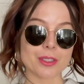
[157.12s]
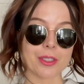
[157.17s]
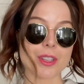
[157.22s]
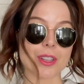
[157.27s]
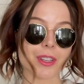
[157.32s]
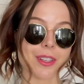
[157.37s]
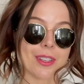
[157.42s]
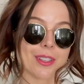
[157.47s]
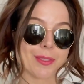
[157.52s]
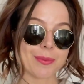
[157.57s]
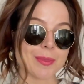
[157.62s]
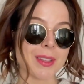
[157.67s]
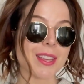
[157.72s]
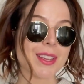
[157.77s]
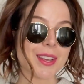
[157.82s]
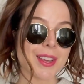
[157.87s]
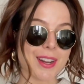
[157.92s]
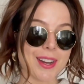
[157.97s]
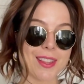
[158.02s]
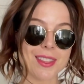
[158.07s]
look.
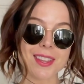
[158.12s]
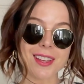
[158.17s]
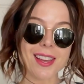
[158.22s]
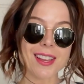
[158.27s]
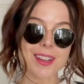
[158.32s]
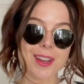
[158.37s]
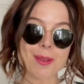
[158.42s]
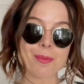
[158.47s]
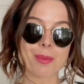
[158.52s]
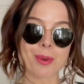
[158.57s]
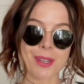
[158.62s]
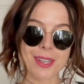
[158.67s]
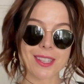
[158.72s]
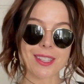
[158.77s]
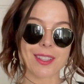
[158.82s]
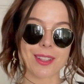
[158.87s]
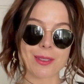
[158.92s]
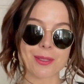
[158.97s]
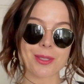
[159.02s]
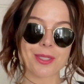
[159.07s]
And I think I got pretty
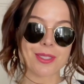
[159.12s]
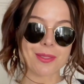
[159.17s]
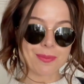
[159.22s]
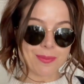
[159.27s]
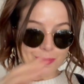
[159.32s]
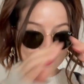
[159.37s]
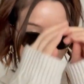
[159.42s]
close.